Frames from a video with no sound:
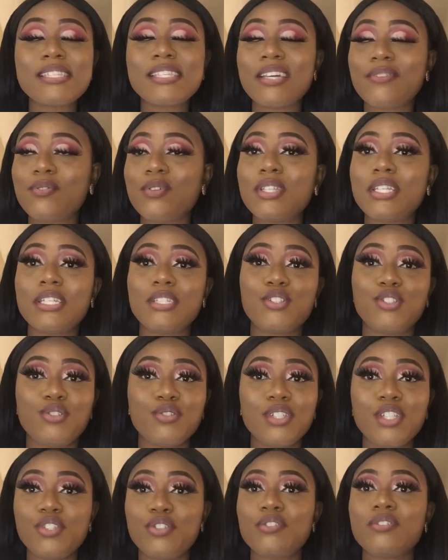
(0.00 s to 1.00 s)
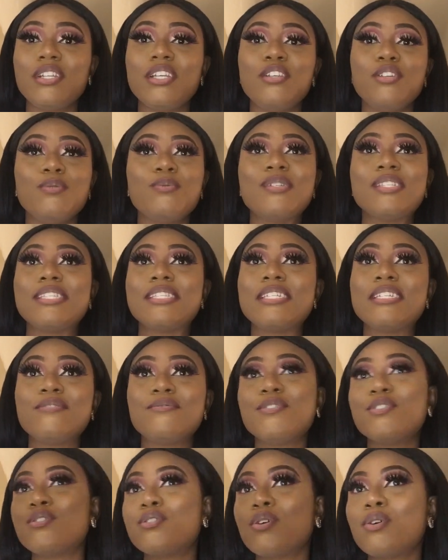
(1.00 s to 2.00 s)
7 days. Truly you would see
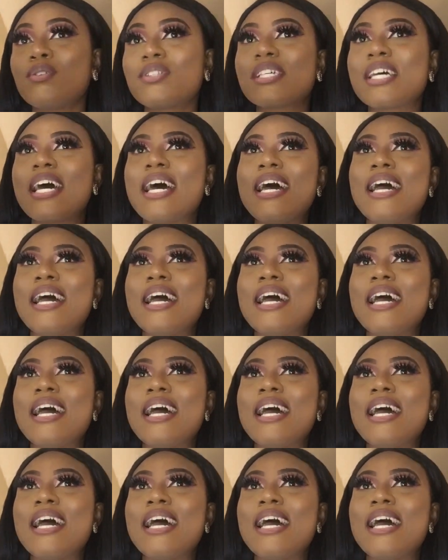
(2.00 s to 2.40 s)
results.